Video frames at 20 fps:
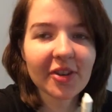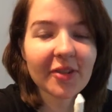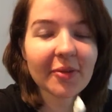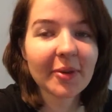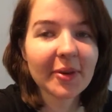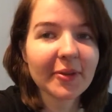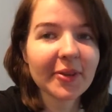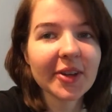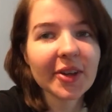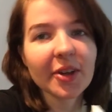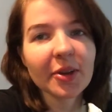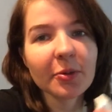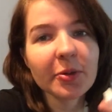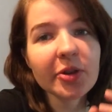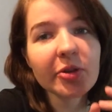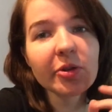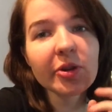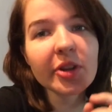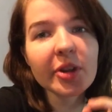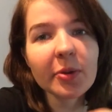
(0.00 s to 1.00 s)
of my finger,
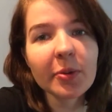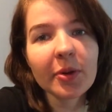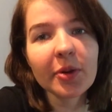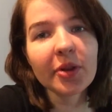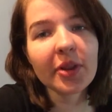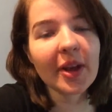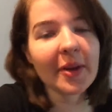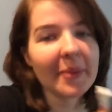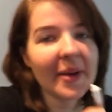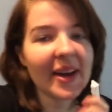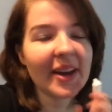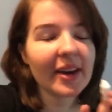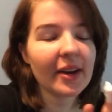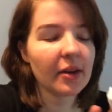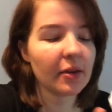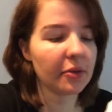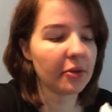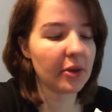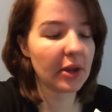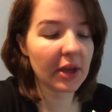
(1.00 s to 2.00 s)
which really weren't that bad, I
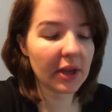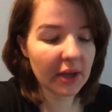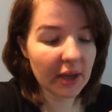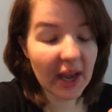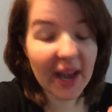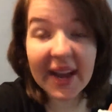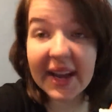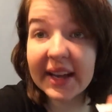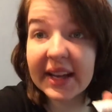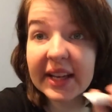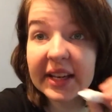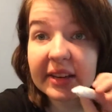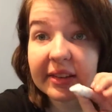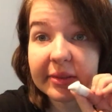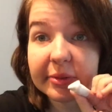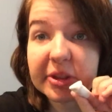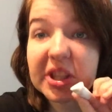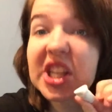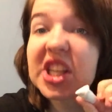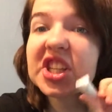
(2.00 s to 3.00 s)
don't think. I ended
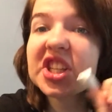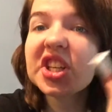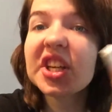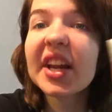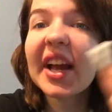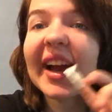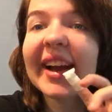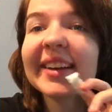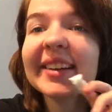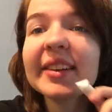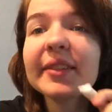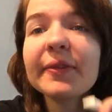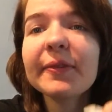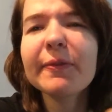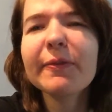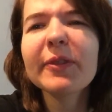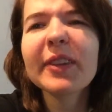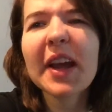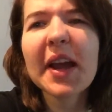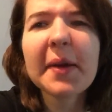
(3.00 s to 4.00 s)
up changing it. I did
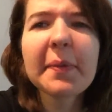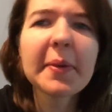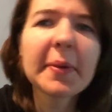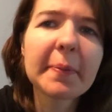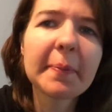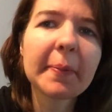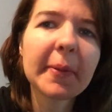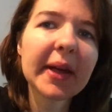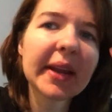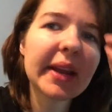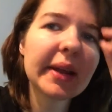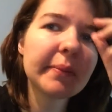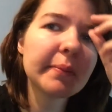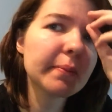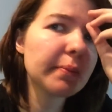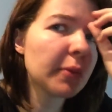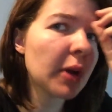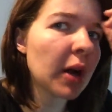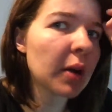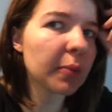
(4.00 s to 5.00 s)
tape it, but
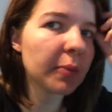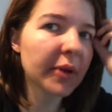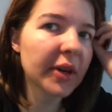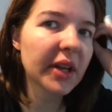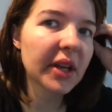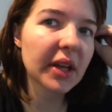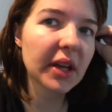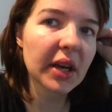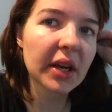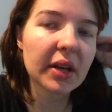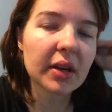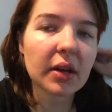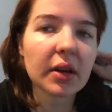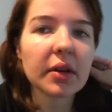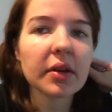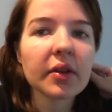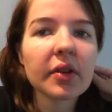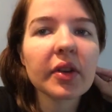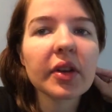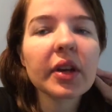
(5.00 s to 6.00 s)
I'm not putting it in. I
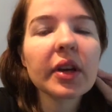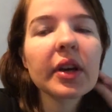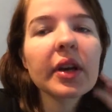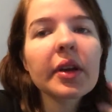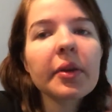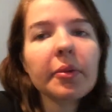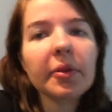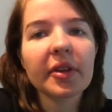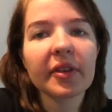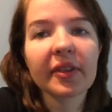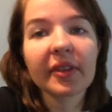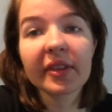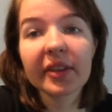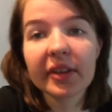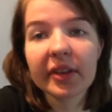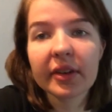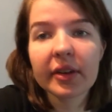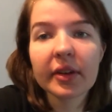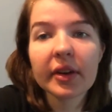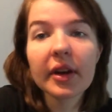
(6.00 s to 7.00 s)
deleted it because I
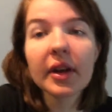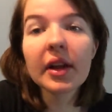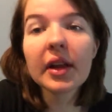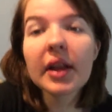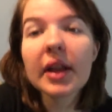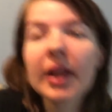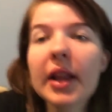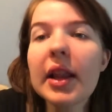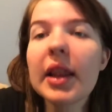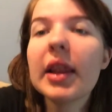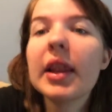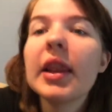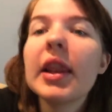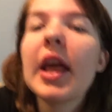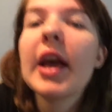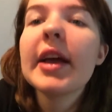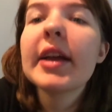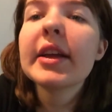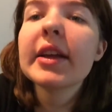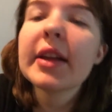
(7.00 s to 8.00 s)
didn't
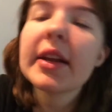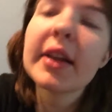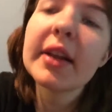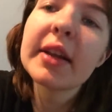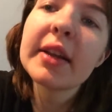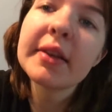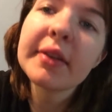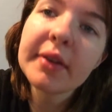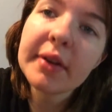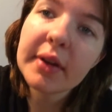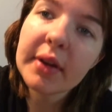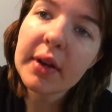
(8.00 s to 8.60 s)
like it.